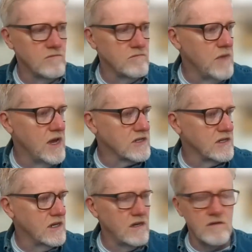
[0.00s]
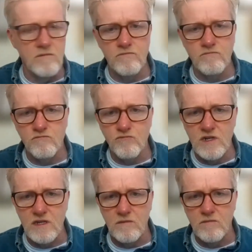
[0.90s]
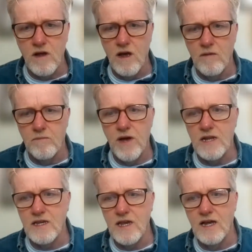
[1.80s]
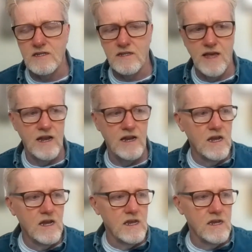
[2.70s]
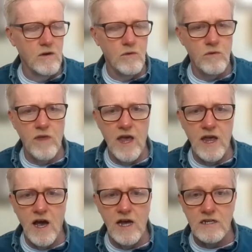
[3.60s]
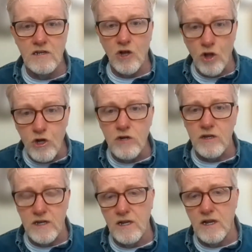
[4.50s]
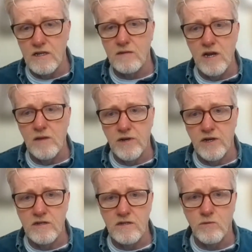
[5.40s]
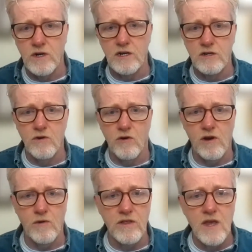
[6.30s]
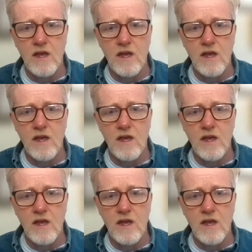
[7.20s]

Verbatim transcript: mentioned in recent uh, podcasts that you know AI is clearly, at least in my opinion, this is one I do agree with,